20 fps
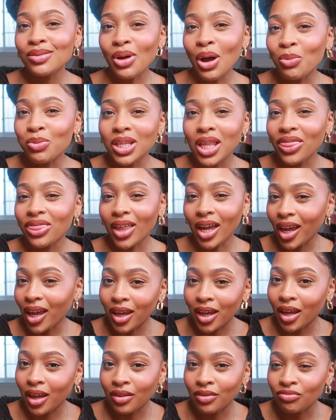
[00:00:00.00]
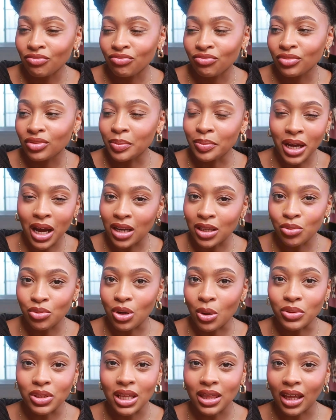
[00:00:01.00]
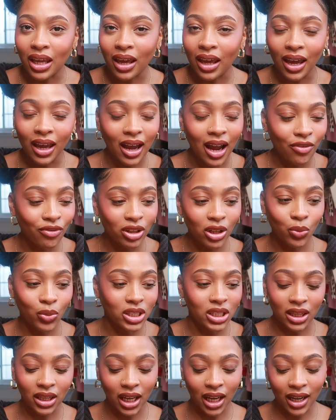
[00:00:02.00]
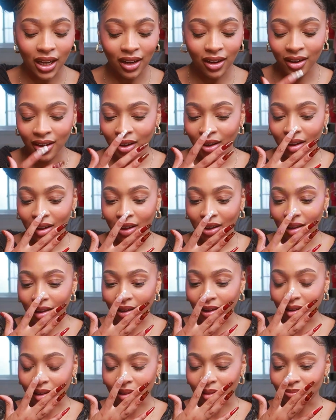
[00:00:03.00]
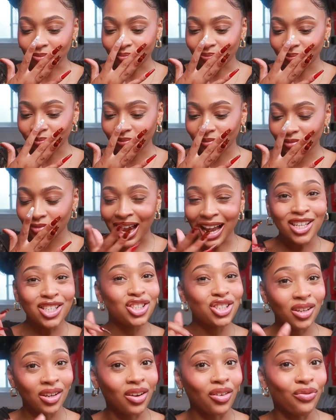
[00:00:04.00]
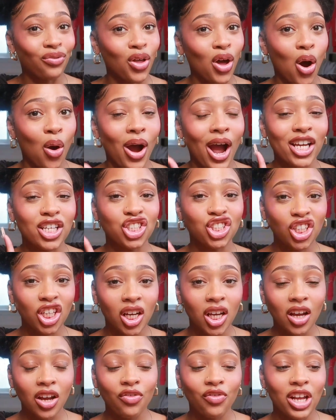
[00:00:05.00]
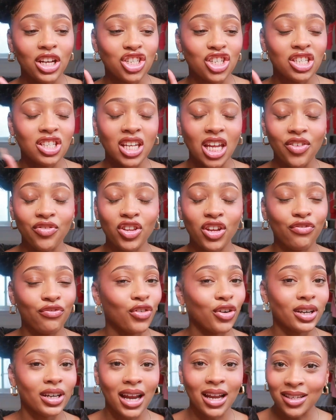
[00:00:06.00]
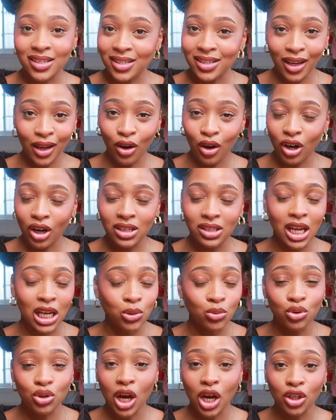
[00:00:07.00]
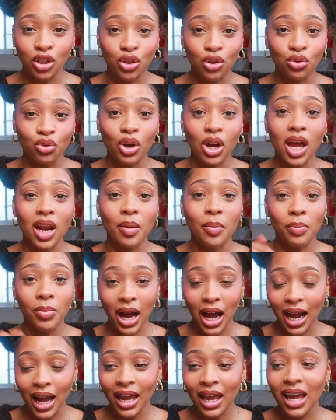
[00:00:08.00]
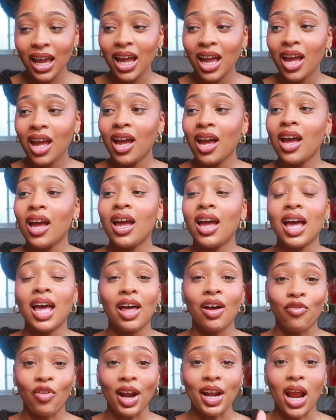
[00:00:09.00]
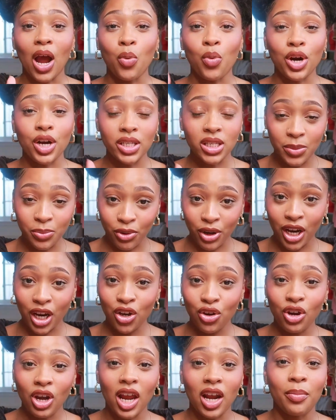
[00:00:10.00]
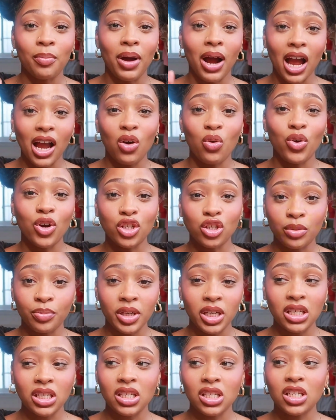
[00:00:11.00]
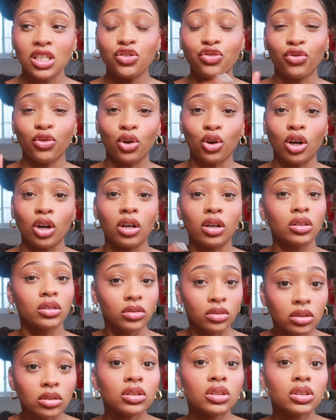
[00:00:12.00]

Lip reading: wasn't thinking, to be honest with you. I wasn't thinking. I really wasn't thinking. I should have though. I should have and just saved it for next year, because that's what you gotta do. You gotta buy, right now we're in spring, you gotta buy winter pieces for